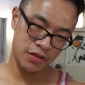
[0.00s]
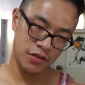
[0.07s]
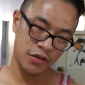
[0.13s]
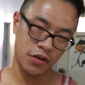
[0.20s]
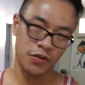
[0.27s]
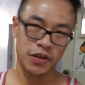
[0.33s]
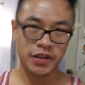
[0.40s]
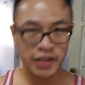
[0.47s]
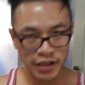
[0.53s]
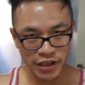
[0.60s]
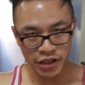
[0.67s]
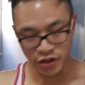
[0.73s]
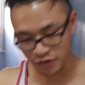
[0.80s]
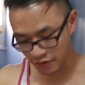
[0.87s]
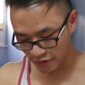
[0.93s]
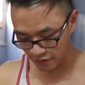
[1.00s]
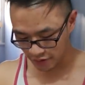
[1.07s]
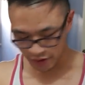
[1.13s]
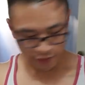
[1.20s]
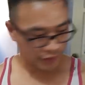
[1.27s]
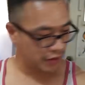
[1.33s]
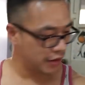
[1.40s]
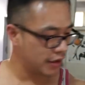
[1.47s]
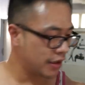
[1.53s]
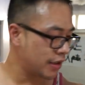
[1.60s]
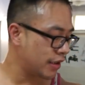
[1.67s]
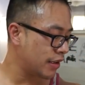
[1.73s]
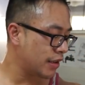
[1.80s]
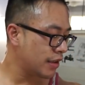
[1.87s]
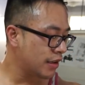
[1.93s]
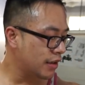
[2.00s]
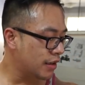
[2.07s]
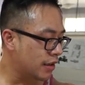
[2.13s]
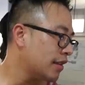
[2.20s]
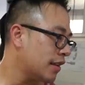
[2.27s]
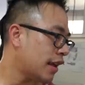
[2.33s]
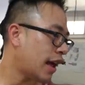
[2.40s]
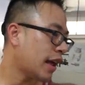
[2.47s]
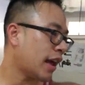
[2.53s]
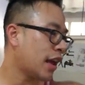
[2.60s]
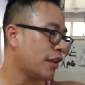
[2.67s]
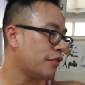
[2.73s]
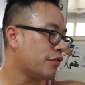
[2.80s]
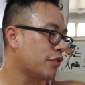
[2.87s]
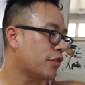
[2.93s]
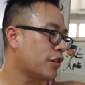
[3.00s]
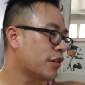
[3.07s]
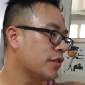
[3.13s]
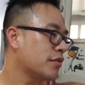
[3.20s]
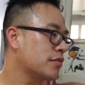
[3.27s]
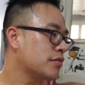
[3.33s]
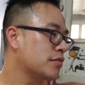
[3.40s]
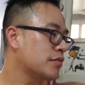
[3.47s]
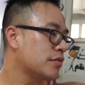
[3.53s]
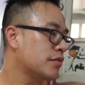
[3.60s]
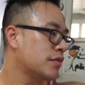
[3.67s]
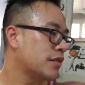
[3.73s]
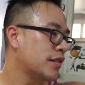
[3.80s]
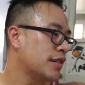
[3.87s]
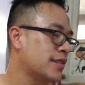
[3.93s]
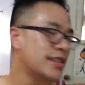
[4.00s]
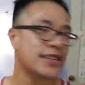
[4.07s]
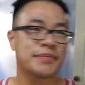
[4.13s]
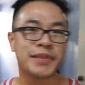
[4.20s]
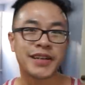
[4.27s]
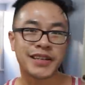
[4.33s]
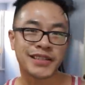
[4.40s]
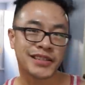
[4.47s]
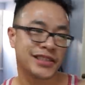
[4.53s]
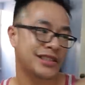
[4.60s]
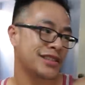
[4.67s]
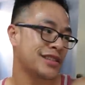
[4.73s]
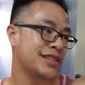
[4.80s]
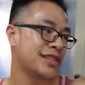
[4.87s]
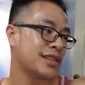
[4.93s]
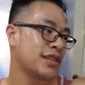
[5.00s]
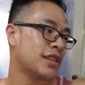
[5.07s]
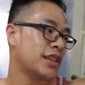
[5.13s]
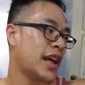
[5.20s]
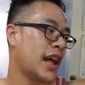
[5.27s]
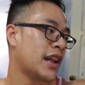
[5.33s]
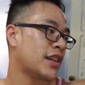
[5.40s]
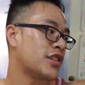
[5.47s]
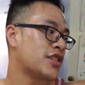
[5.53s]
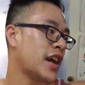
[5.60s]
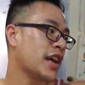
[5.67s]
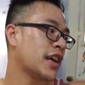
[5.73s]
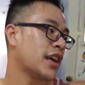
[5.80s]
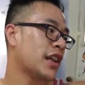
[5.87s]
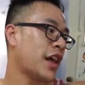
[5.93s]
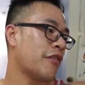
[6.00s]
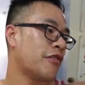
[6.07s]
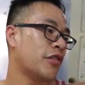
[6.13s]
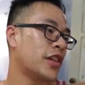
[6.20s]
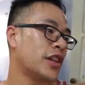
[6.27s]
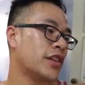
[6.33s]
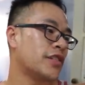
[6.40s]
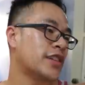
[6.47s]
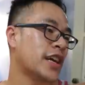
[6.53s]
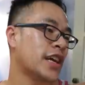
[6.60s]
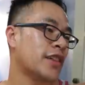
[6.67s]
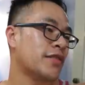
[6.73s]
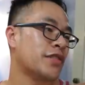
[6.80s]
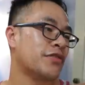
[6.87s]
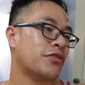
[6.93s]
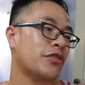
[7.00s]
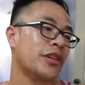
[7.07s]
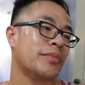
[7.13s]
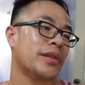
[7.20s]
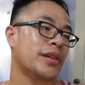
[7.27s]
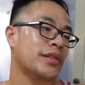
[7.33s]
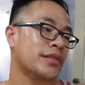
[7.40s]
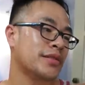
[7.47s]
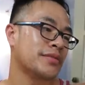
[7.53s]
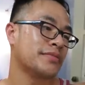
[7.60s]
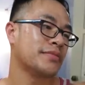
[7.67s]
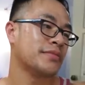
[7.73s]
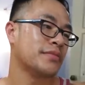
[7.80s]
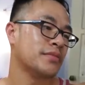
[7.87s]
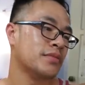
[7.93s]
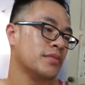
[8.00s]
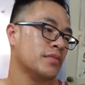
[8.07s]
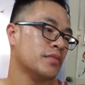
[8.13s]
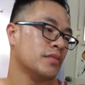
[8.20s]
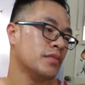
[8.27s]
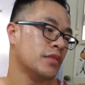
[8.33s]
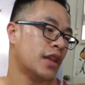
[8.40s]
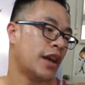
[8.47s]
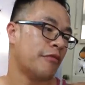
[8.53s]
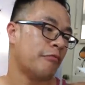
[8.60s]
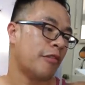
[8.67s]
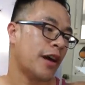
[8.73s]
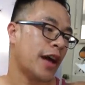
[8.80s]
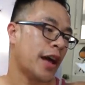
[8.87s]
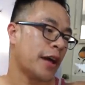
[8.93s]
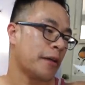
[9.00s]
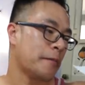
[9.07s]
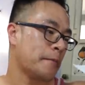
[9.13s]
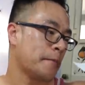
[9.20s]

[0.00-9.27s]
Or one of the cute ones left. I got it for $6. That jacket, that full leather jacket, was $40. FYI.